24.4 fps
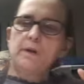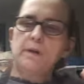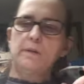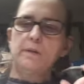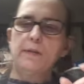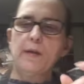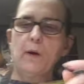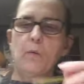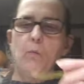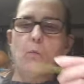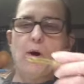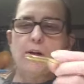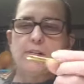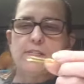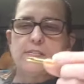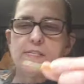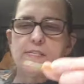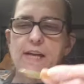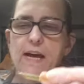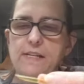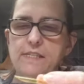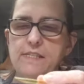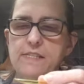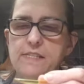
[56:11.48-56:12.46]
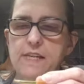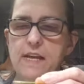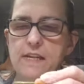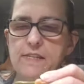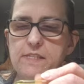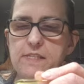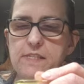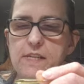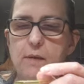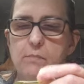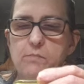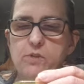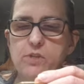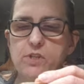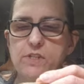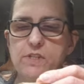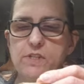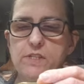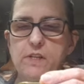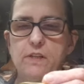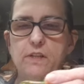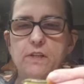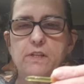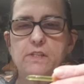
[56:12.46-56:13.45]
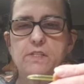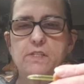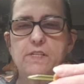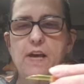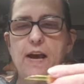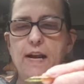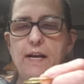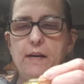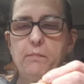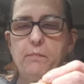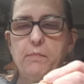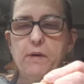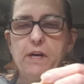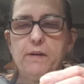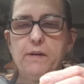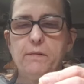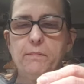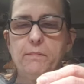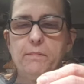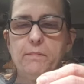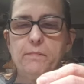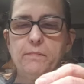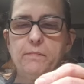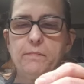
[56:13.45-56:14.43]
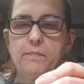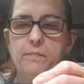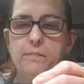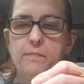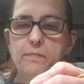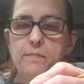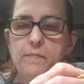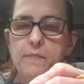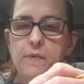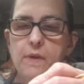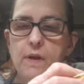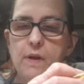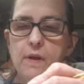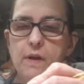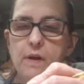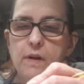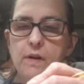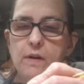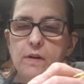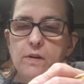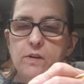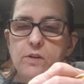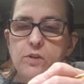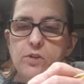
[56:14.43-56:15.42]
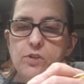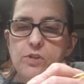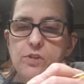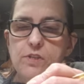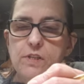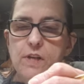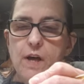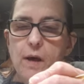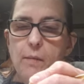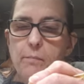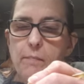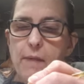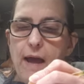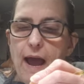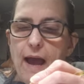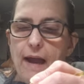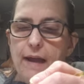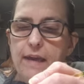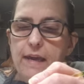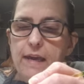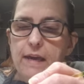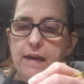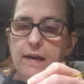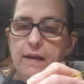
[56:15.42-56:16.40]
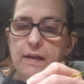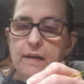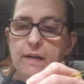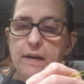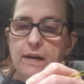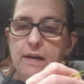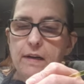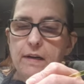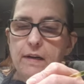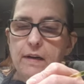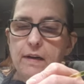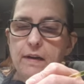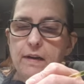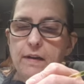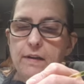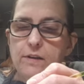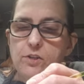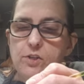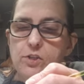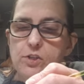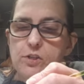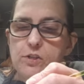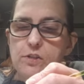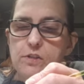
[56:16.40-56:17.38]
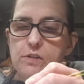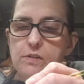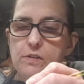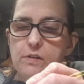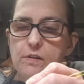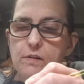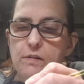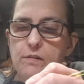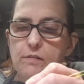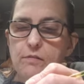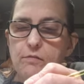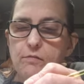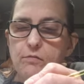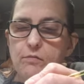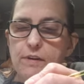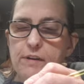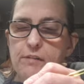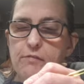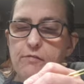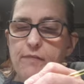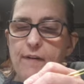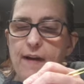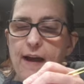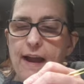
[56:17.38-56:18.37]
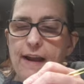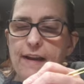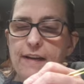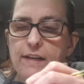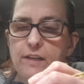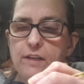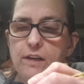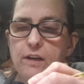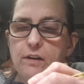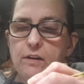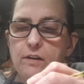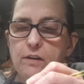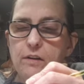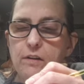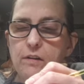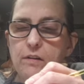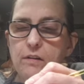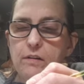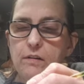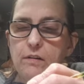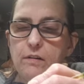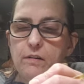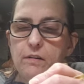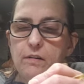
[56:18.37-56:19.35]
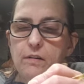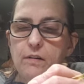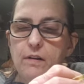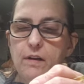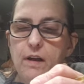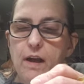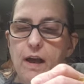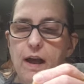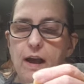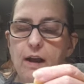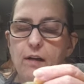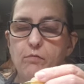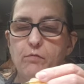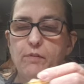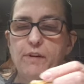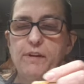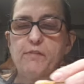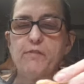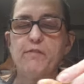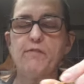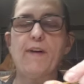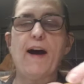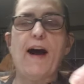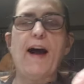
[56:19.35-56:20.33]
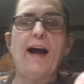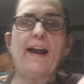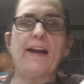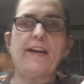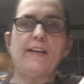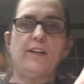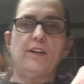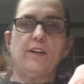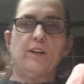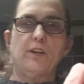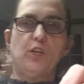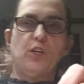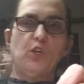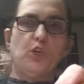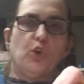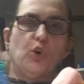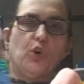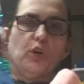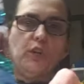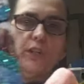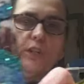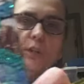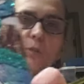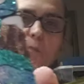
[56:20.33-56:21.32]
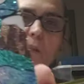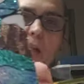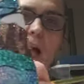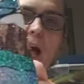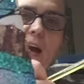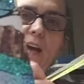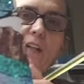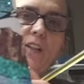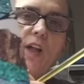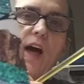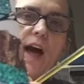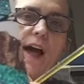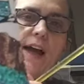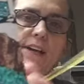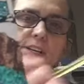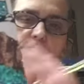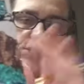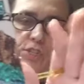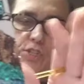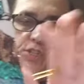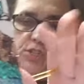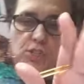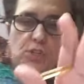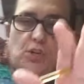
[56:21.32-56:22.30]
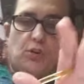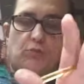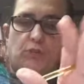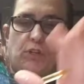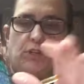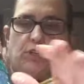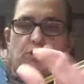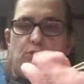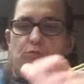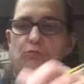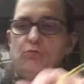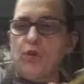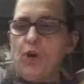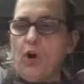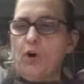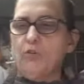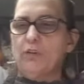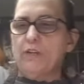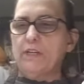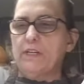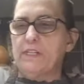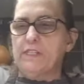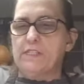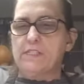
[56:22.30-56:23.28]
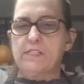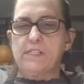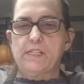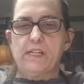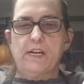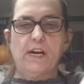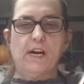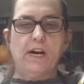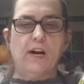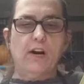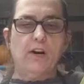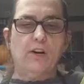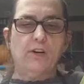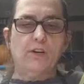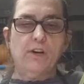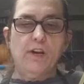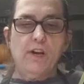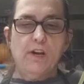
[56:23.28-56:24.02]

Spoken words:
Now, once that sets up just a little tiny bit, just come back in and just refine your little black line, just so that you know that it's there